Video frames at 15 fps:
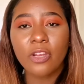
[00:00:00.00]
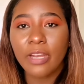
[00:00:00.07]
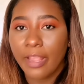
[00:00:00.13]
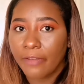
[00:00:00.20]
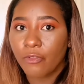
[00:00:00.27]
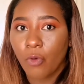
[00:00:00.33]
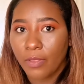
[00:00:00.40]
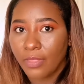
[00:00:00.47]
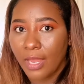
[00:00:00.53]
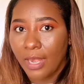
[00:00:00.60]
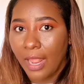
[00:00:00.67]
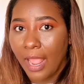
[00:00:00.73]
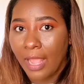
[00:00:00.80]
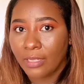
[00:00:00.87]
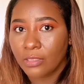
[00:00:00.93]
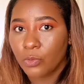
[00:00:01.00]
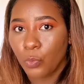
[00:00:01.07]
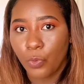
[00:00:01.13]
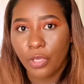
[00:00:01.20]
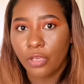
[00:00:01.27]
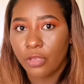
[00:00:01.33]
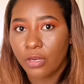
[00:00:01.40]
everyone that acts
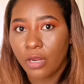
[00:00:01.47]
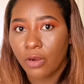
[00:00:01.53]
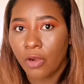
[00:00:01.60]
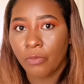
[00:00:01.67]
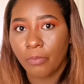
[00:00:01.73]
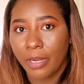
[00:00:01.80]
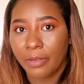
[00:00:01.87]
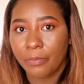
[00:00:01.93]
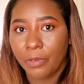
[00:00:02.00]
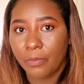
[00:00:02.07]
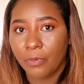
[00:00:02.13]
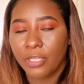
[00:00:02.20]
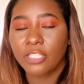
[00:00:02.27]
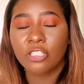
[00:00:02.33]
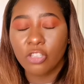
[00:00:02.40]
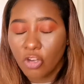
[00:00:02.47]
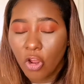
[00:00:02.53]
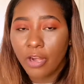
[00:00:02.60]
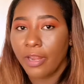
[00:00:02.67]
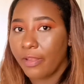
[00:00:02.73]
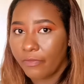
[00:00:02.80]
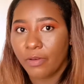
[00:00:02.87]
weird around black people. It's
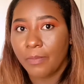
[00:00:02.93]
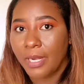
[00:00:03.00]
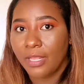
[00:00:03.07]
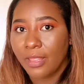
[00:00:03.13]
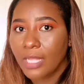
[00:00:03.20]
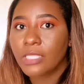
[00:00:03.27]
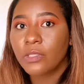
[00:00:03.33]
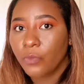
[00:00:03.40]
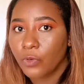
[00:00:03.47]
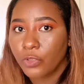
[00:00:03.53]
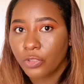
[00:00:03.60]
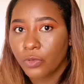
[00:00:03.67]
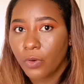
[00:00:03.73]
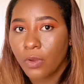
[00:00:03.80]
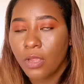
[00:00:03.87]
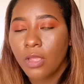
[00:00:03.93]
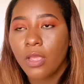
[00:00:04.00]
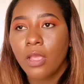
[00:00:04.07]
not everybody, that's for sure.